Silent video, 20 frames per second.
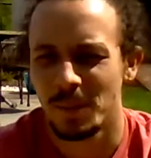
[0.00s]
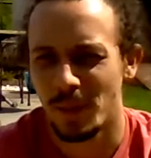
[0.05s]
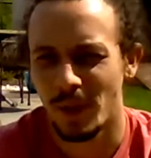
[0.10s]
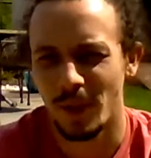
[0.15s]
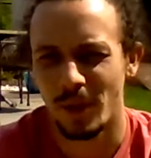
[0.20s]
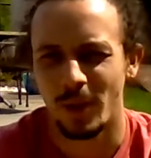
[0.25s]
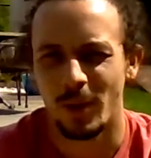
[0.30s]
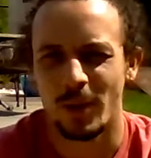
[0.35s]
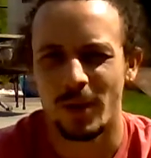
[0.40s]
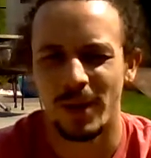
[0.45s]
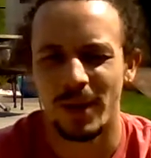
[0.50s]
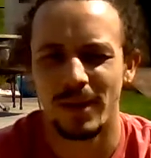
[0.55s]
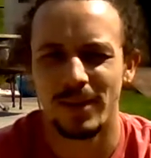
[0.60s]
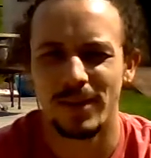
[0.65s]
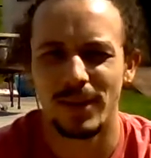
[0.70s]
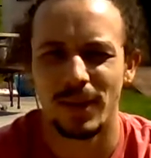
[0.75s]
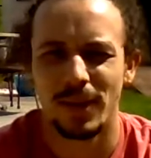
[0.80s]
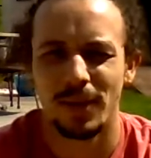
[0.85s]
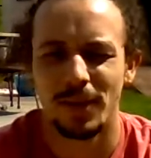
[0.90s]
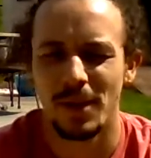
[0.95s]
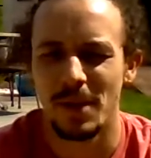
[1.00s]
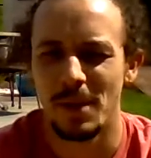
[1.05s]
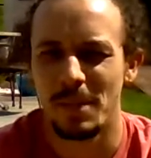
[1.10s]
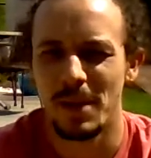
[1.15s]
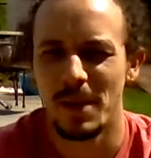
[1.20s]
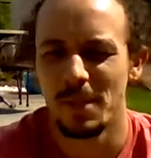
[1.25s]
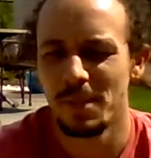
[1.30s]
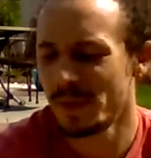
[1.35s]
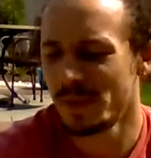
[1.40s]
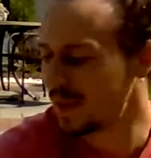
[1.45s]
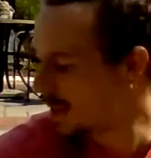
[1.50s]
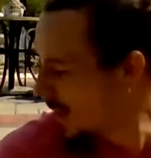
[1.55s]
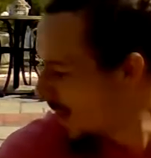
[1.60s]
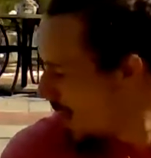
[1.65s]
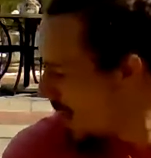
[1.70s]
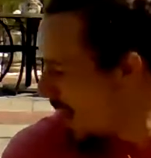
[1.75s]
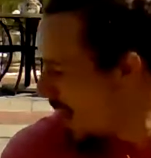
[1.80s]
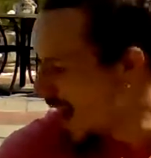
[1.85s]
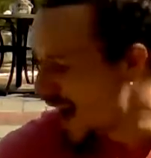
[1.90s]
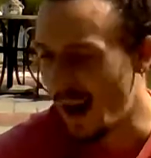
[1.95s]
Parkour level 3 peeps.
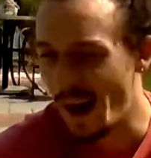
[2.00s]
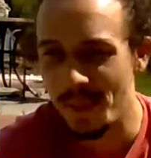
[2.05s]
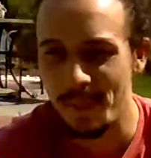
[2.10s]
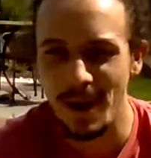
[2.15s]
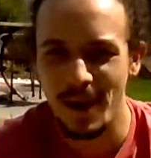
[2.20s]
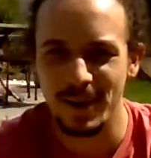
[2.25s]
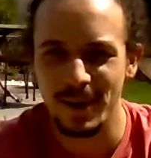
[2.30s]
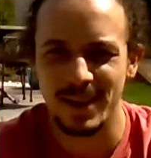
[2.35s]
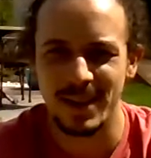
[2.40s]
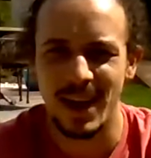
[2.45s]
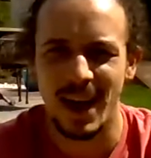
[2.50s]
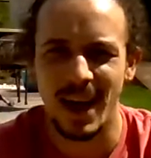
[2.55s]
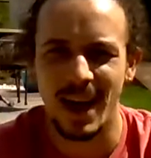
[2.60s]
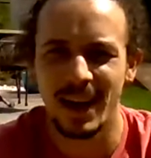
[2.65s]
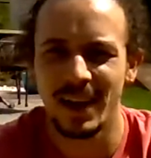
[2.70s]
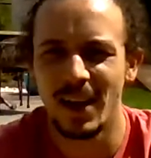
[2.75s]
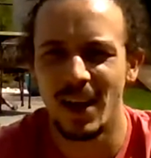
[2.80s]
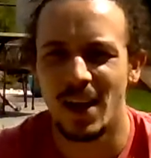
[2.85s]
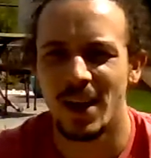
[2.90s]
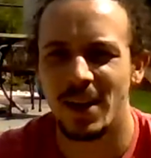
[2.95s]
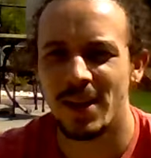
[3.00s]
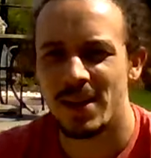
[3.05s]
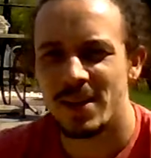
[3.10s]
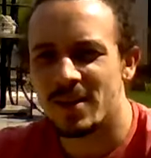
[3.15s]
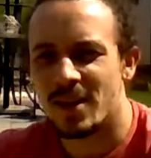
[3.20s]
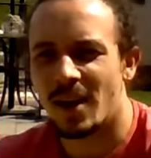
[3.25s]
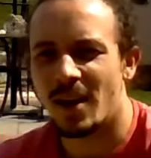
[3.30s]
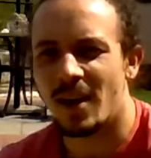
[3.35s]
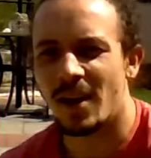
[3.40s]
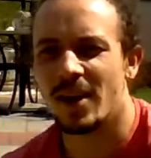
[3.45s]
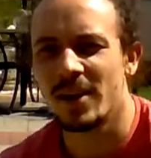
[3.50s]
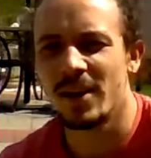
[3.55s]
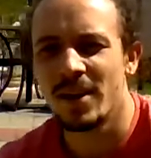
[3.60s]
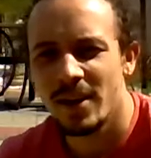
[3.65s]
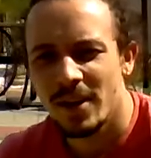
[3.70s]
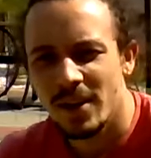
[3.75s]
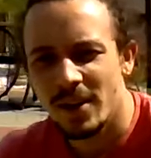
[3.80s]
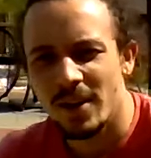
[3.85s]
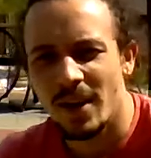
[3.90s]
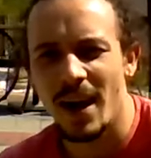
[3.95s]
I'm outside on this hard
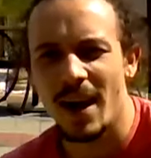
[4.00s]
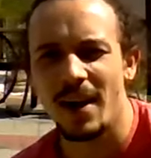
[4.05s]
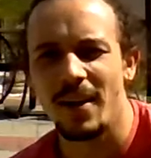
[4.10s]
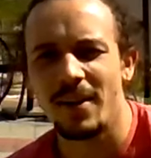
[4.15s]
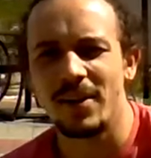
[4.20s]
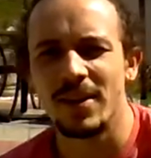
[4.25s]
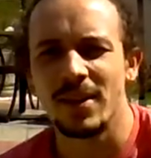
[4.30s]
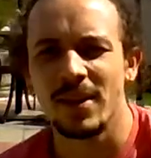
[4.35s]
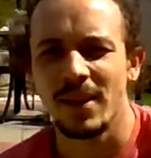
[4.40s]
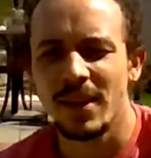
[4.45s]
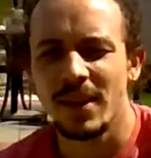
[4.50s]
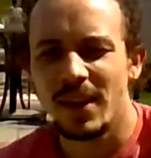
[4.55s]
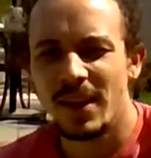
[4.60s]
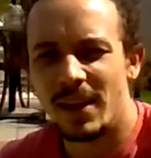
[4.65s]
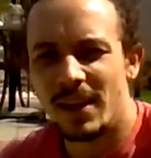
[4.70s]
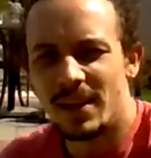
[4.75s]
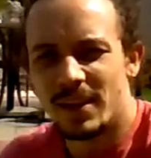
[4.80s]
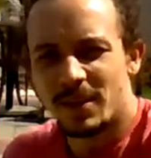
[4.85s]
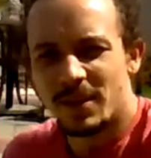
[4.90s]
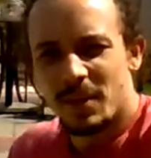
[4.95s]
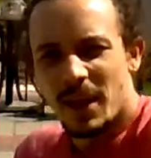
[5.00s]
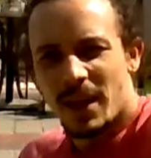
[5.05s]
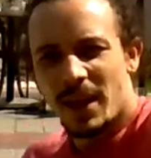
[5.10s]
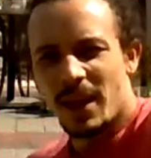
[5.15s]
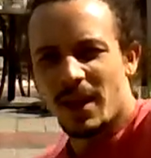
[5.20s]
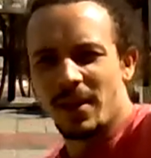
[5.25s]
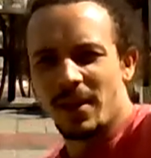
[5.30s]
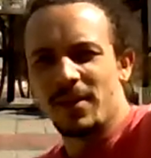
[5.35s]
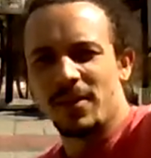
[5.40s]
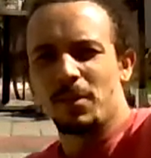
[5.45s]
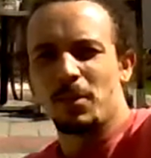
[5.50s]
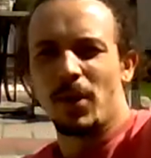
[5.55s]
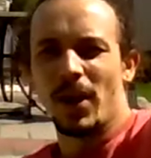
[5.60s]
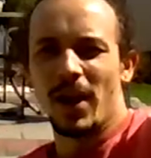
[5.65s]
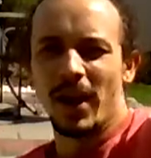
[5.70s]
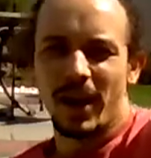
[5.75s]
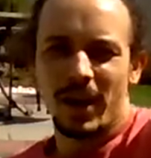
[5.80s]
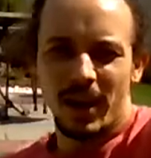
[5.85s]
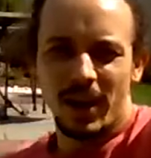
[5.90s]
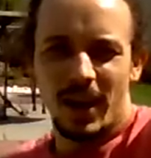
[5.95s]
ground. It is made out of
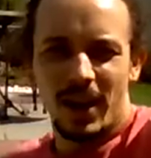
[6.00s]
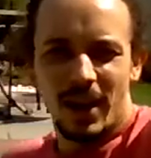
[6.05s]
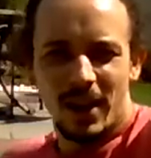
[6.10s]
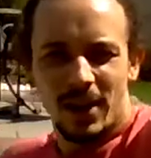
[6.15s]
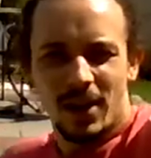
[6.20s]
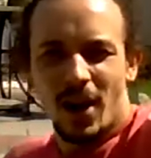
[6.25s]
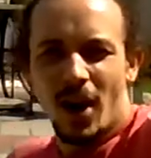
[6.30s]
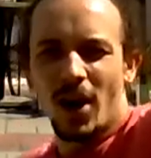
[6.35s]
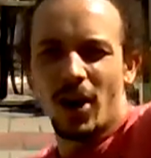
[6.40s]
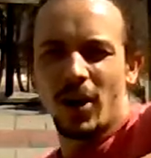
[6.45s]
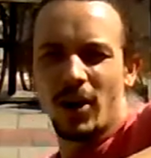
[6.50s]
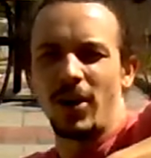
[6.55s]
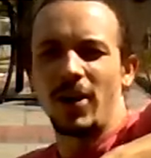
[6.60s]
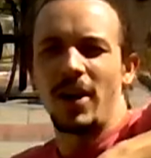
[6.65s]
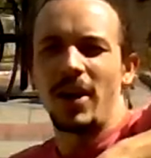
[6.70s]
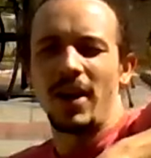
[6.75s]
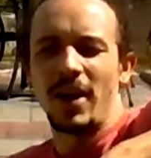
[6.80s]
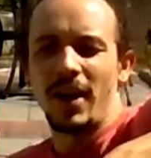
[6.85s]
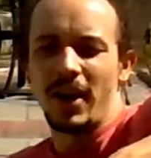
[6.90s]
brick and concrete